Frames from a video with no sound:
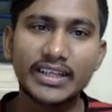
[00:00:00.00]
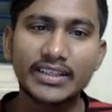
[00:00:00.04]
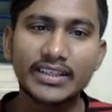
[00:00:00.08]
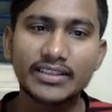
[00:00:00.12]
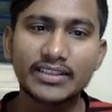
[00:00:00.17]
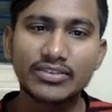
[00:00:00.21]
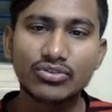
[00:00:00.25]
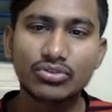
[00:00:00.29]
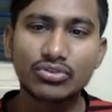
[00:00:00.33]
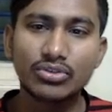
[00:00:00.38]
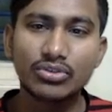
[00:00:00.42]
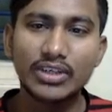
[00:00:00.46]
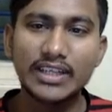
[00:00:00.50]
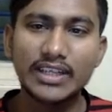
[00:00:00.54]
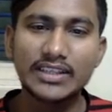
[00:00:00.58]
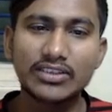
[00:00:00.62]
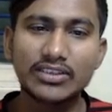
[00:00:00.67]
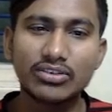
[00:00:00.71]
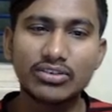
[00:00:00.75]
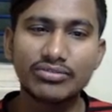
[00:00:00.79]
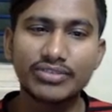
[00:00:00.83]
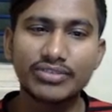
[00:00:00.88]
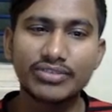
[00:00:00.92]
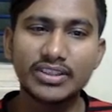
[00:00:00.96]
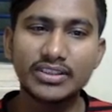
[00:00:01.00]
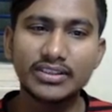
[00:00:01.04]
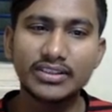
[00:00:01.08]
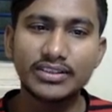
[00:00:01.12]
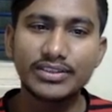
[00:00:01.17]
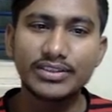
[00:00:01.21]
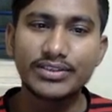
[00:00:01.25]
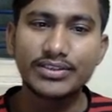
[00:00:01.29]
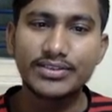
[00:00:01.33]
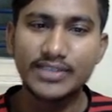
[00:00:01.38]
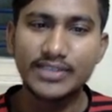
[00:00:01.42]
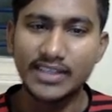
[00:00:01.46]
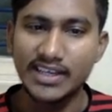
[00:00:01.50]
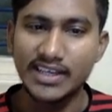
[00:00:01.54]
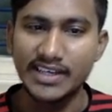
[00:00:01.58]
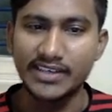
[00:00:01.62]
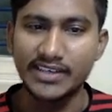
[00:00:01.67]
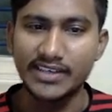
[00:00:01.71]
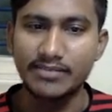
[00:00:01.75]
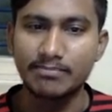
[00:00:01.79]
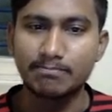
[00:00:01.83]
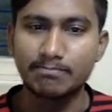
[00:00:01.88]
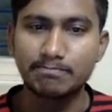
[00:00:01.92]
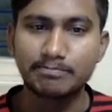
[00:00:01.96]
So length of the side.
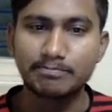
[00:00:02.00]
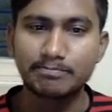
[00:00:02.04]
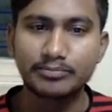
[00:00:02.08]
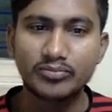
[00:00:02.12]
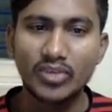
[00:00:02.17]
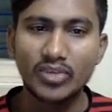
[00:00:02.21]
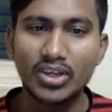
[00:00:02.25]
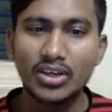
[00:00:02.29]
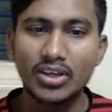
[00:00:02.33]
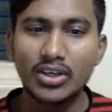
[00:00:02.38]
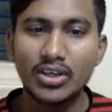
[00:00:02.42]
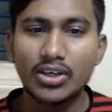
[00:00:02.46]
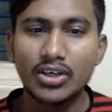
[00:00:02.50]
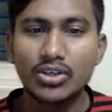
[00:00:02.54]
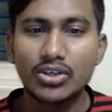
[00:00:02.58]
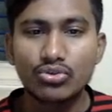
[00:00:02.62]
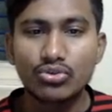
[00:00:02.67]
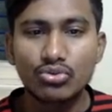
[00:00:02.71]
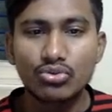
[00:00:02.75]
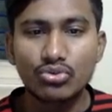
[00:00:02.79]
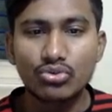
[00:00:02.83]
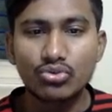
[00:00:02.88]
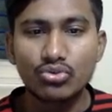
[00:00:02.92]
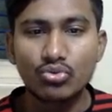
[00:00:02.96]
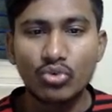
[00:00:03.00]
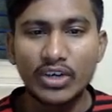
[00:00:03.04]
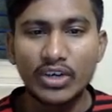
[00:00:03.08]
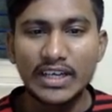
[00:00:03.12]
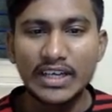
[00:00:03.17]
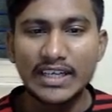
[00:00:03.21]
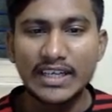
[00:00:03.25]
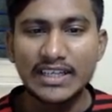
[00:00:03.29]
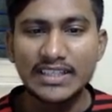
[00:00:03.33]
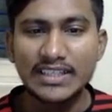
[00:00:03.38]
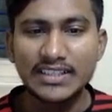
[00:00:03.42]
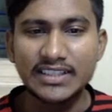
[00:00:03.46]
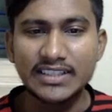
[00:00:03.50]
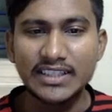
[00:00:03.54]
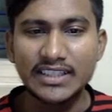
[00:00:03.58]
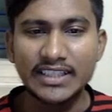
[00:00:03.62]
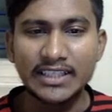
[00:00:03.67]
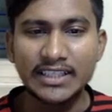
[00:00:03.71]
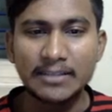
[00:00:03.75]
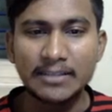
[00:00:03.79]
So square is there.